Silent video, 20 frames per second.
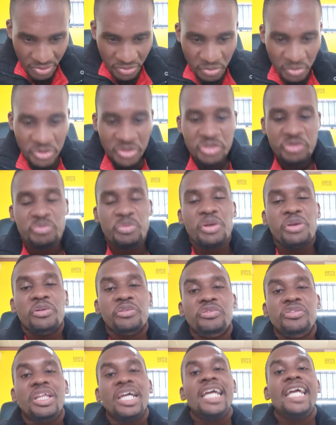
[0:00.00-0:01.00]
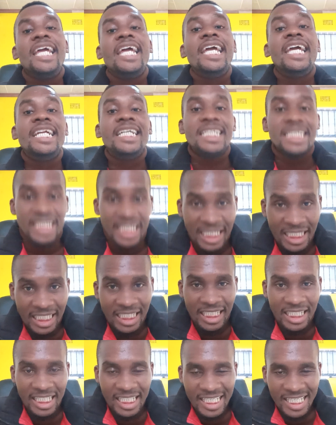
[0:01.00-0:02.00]
When we speak of the heading,
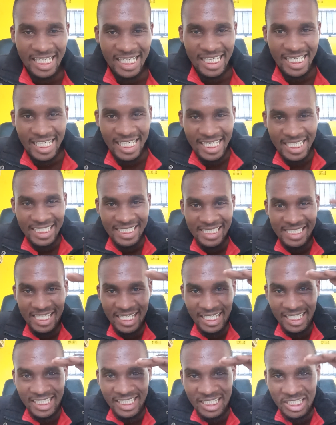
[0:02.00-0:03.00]
is the